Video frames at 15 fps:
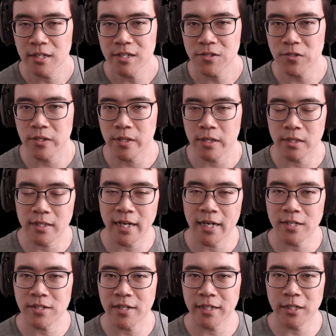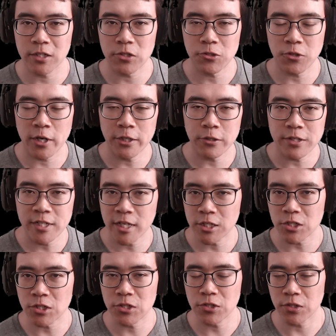so then that I can draw your
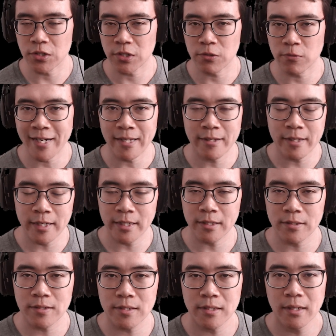attention to the right things.